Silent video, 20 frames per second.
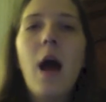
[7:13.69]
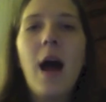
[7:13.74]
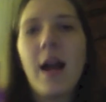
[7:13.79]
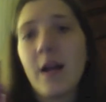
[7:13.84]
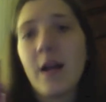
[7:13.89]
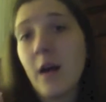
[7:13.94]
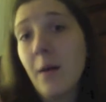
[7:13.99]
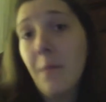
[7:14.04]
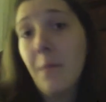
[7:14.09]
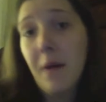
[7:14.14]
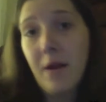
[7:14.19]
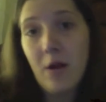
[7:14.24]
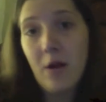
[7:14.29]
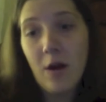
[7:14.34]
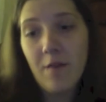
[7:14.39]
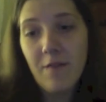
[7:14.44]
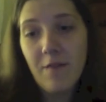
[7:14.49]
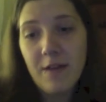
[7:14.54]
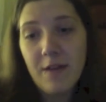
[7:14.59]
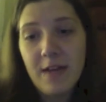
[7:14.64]
I cut mine
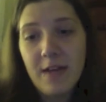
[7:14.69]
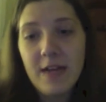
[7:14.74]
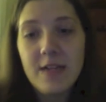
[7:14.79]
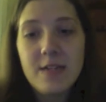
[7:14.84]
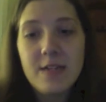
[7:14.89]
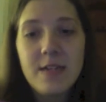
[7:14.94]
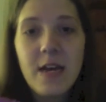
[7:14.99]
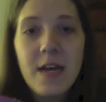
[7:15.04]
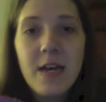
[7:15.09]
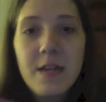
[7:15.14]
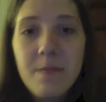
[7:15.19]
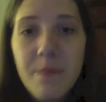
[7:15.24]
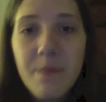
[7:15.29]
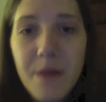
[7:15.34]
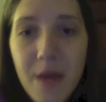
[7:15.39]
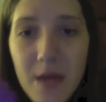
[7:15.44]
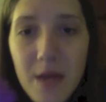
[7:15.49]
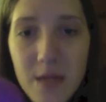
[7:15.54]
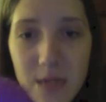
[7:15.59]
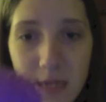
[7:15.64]
off, like I said,
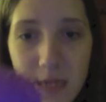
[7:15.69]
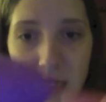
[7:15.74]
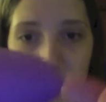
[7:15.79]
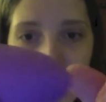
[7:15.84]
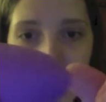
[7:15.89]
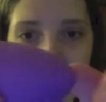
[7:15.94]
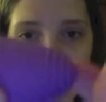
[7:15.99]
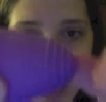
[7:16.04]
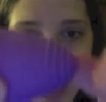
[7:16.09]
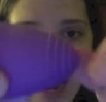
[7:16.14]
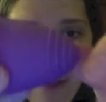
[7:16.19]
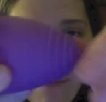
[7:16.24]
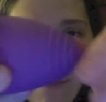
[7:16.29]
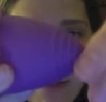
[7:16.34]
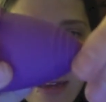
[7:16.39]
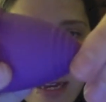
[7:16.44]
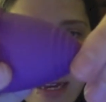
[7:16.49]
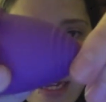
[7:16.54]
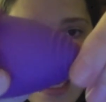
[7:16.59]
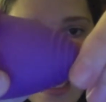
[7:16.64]
because it does have
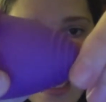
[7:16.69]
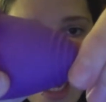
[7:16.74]
these